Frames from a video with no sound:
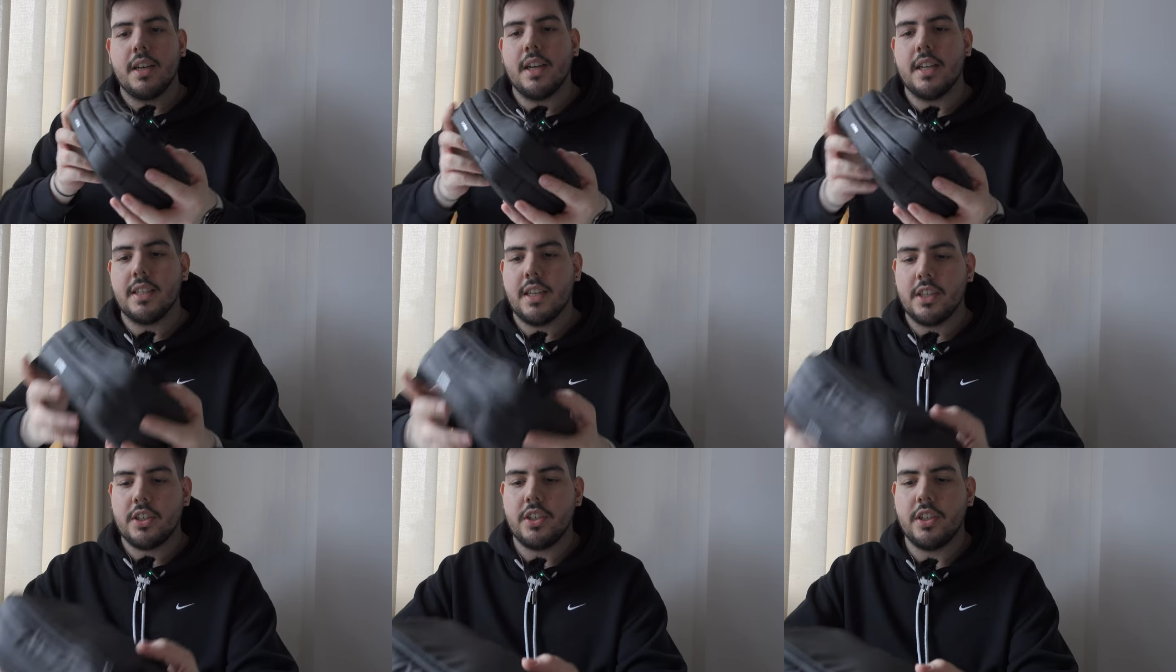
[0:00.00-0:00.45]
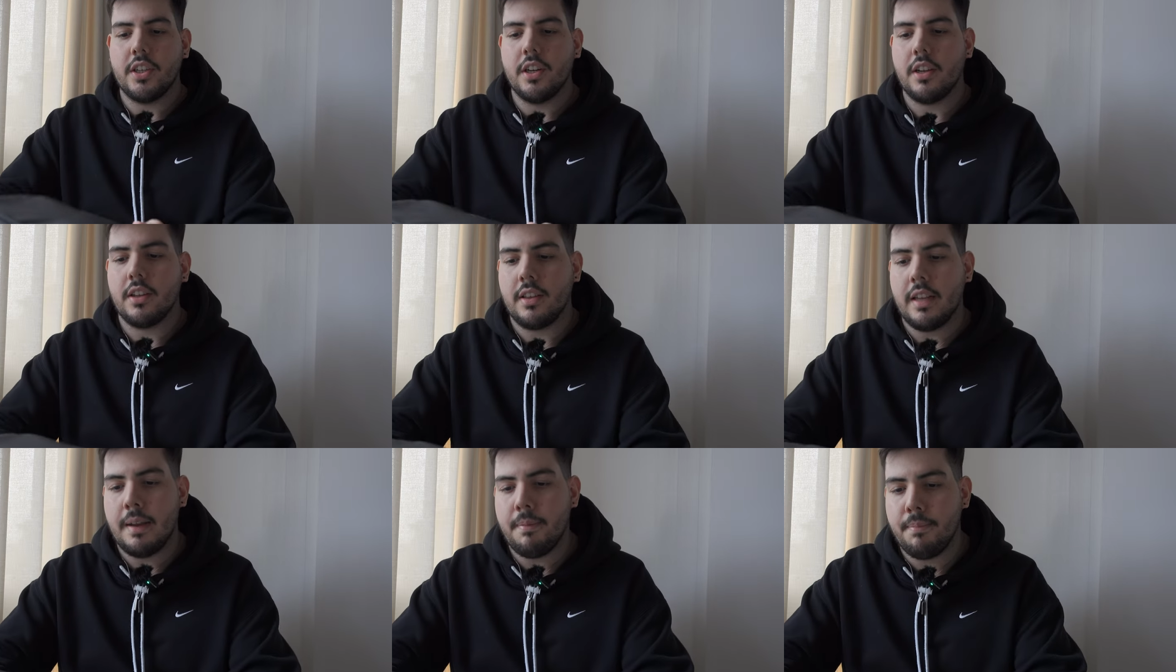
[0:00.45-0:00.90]
is actually
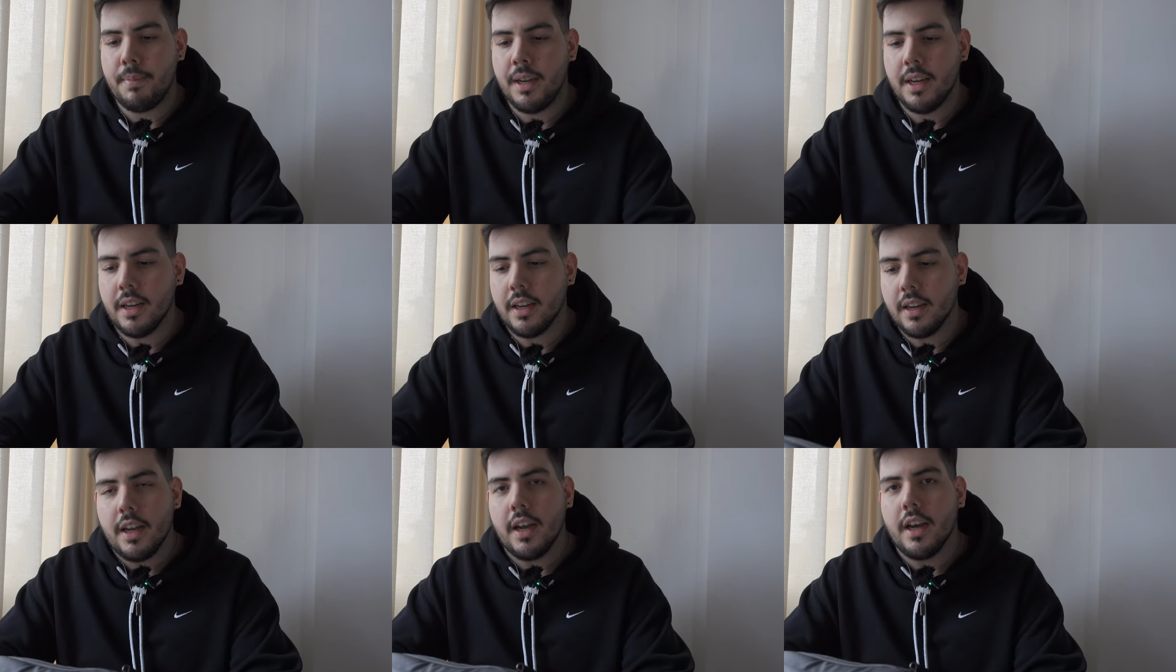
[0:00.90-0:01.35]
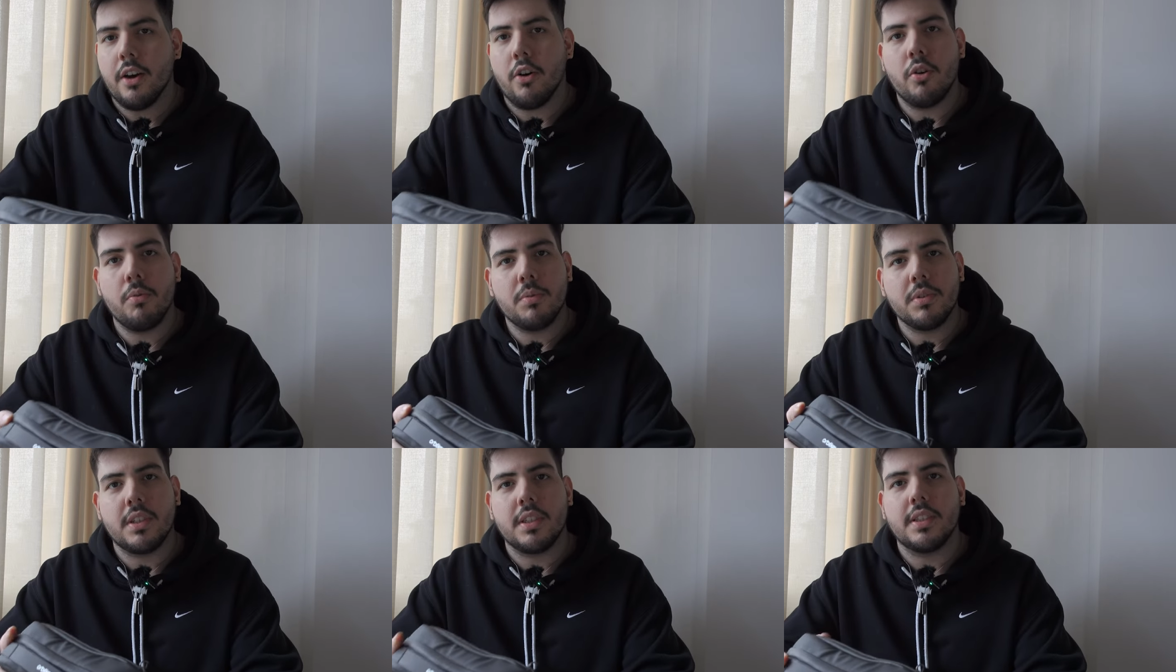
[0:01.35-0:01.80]
not that big, uh,
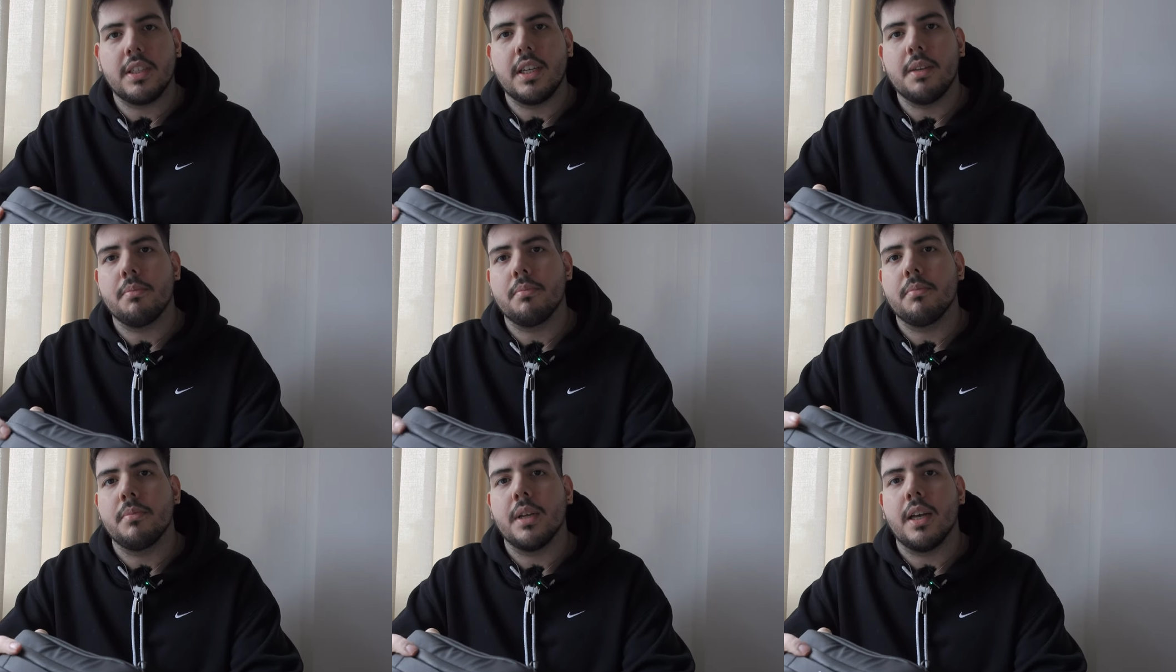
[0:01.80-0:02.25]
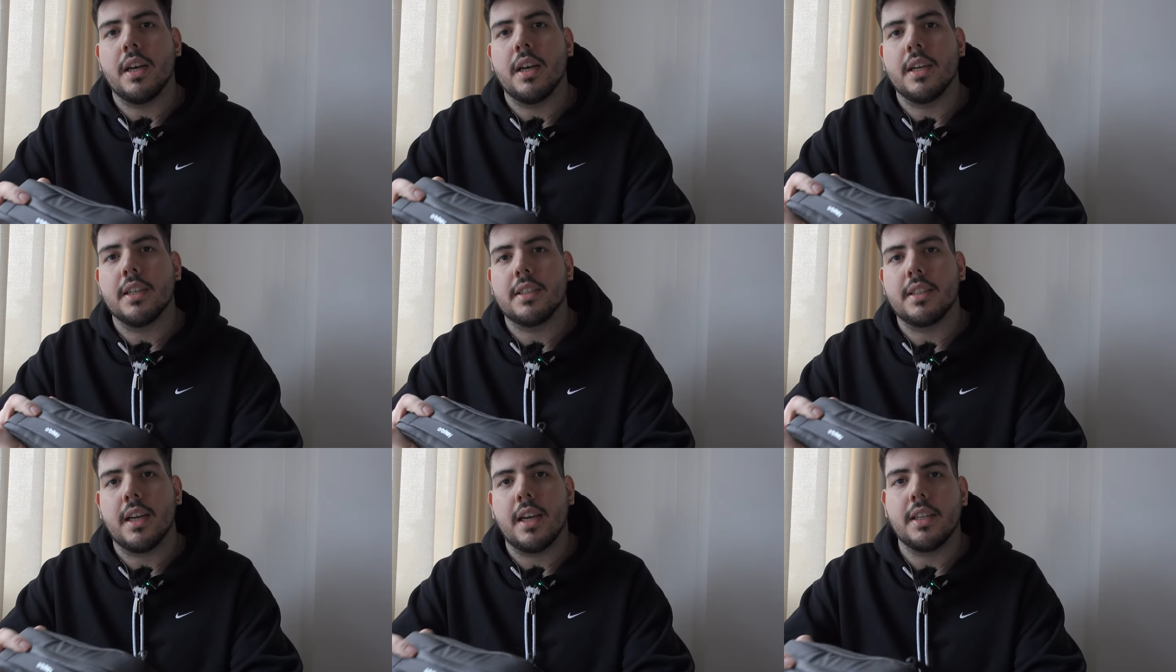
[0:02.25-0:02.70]
almost the same
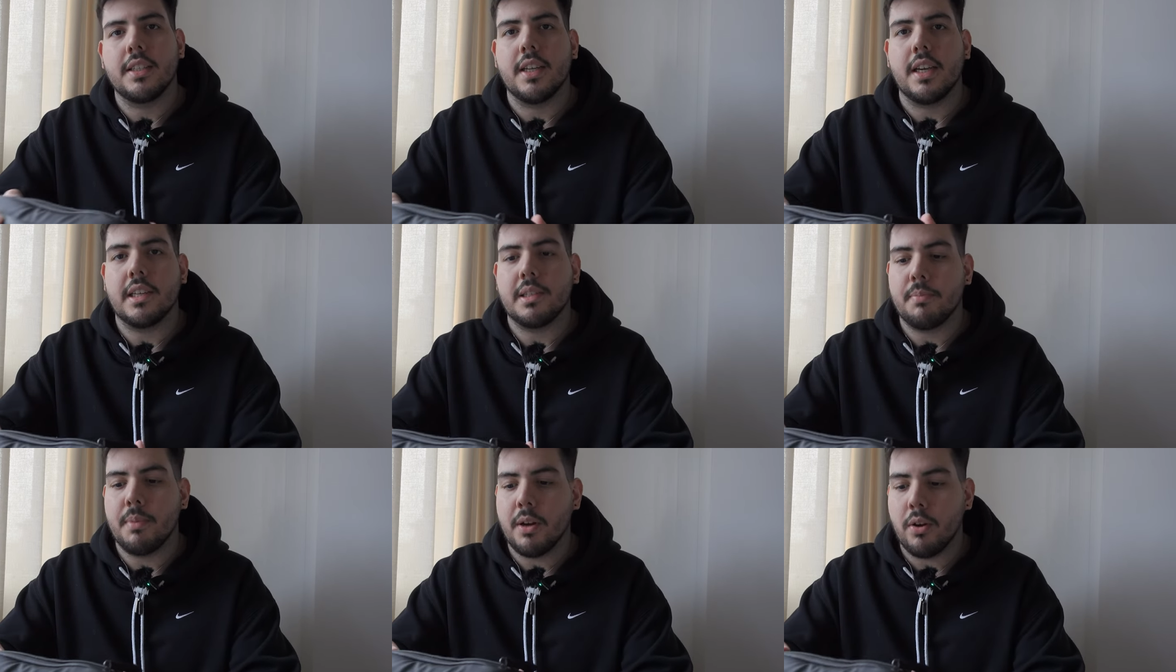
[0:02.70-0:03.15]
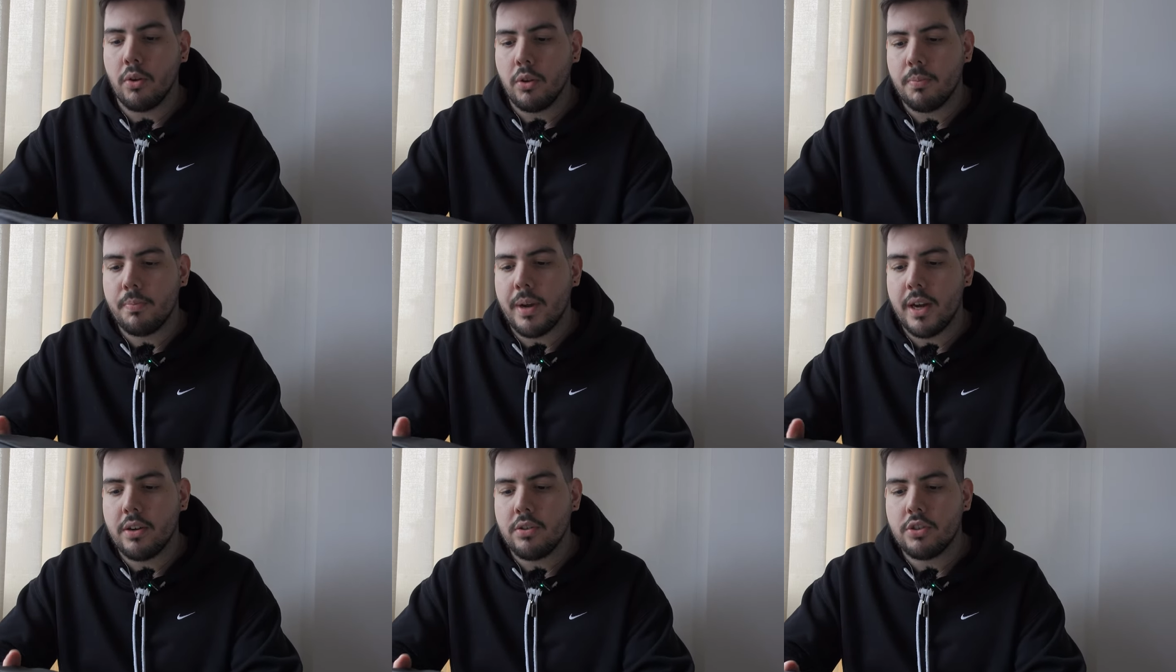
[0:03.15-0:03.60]
uh, size as my
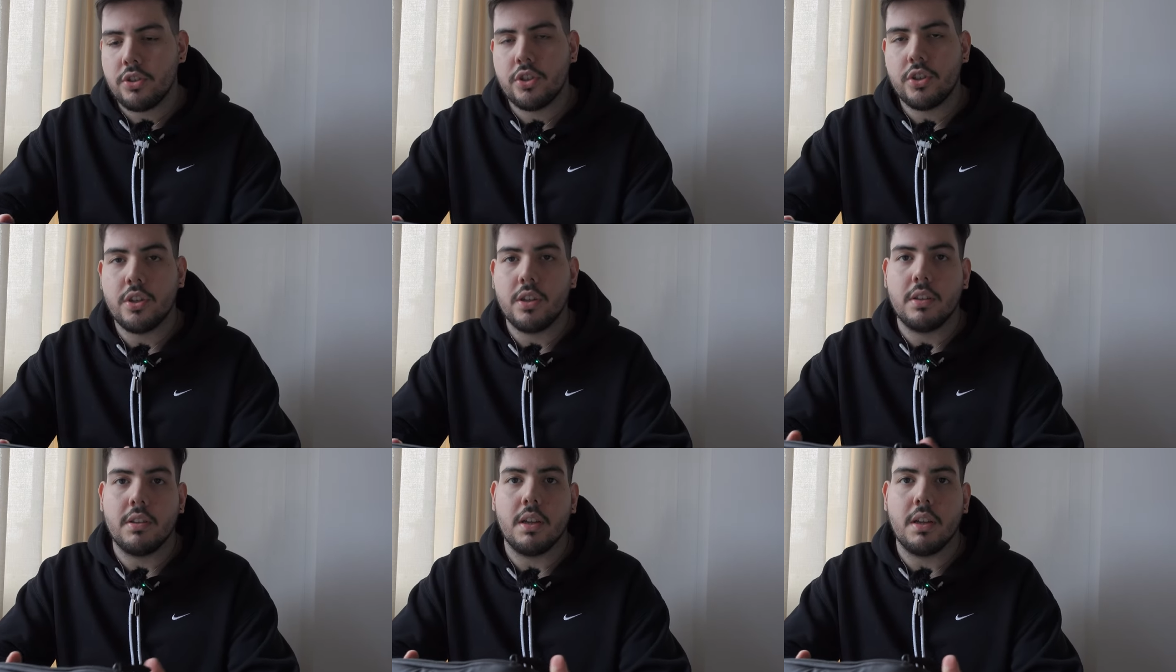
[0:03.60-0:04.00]
old pouch.